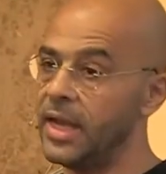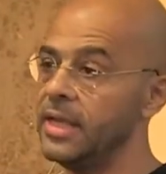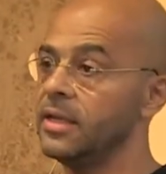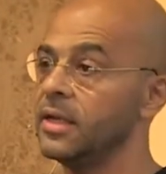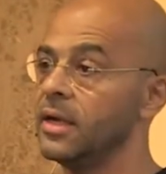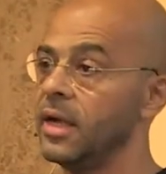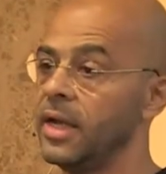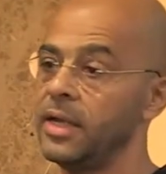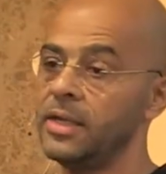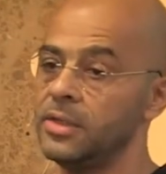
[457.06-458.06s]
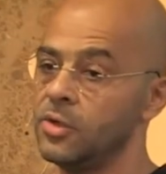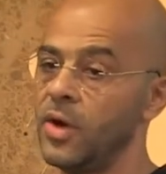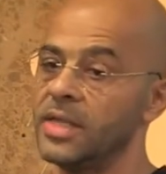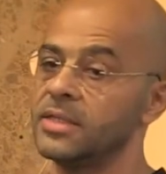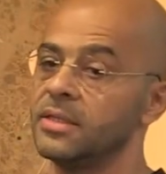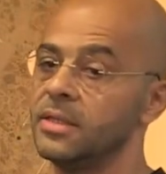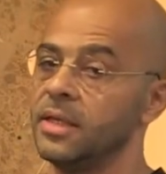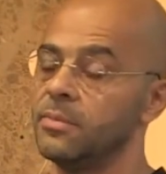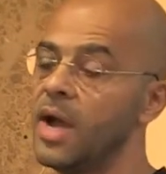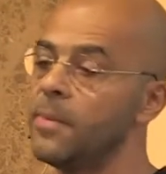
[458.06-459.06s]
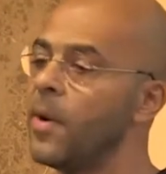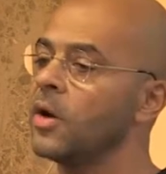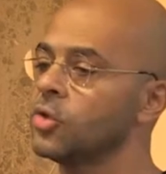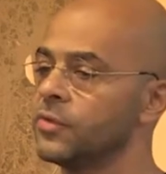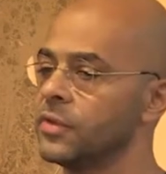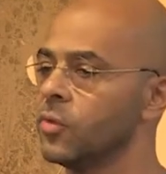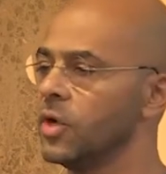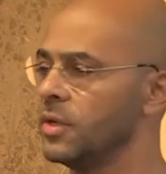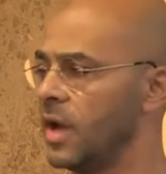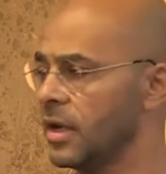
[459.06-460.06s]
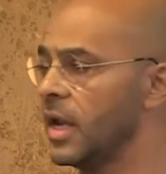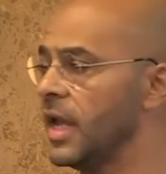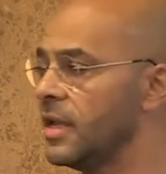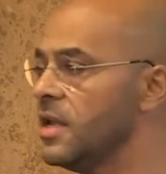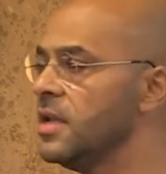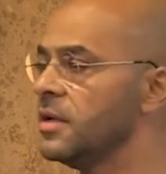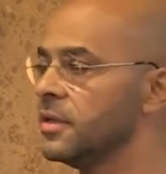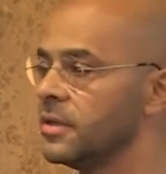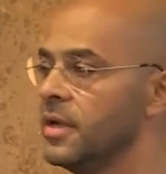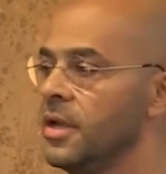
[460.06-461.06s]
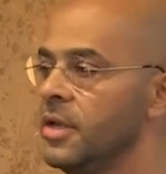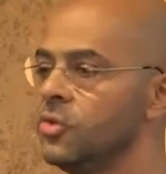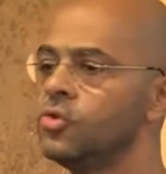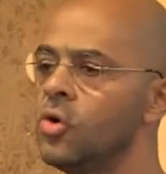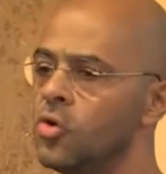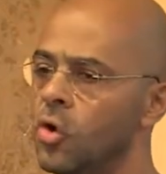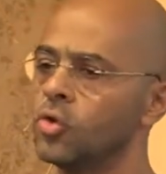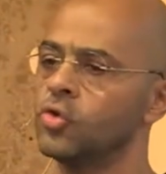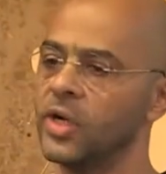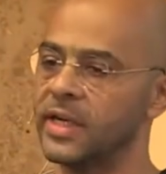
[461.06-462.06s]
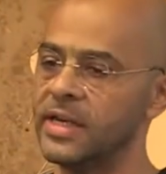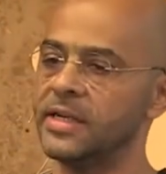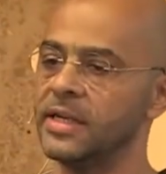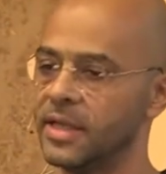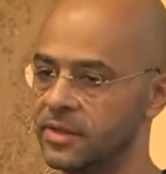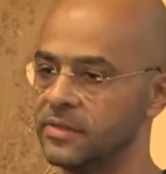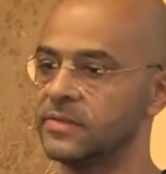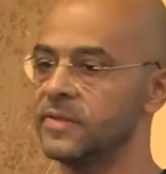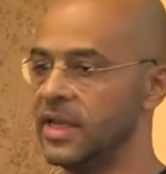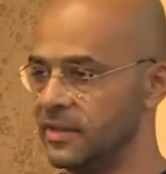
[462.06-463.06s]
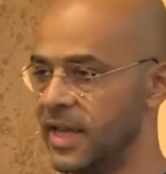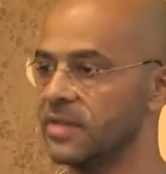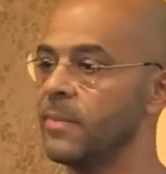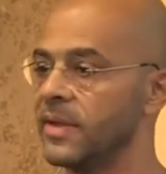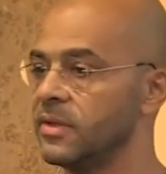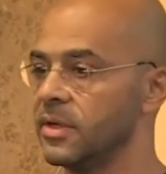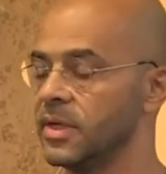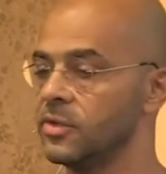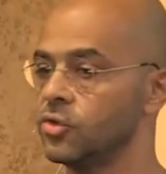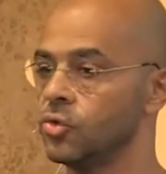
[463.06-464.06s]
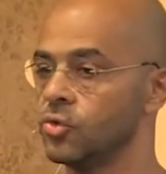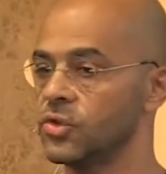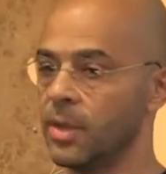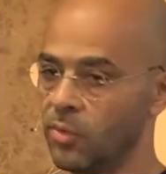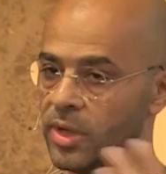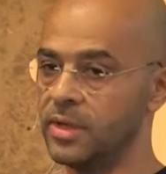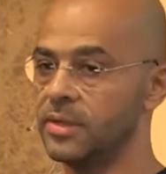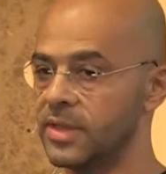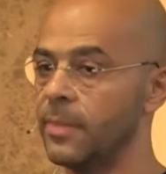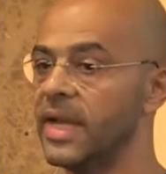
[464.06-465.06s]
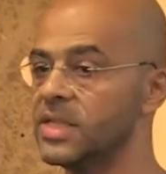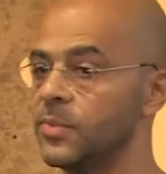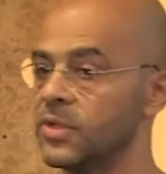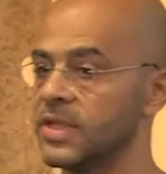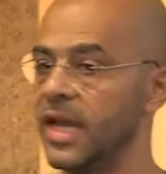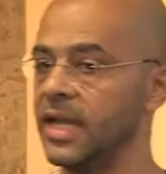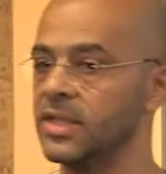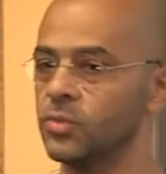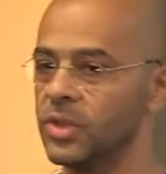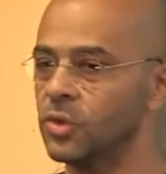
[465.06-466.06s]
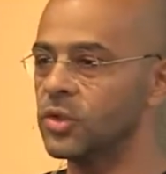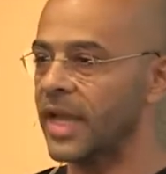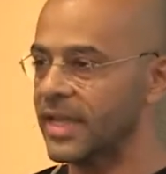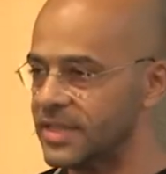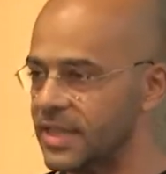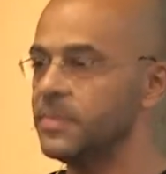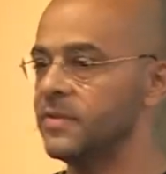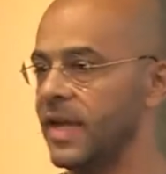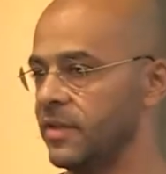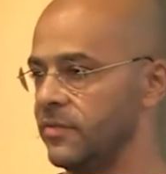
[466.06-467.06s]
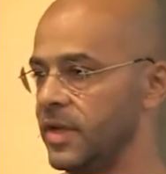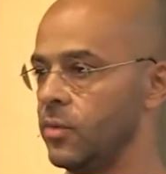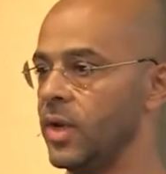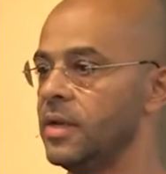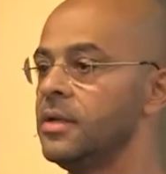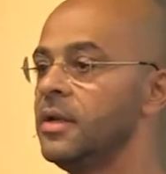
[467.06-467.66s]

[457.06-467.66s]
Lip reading: in my part of the world, unlike here, you don't go to a clinic and take that matter into some expert's hands. We don't accept that very well.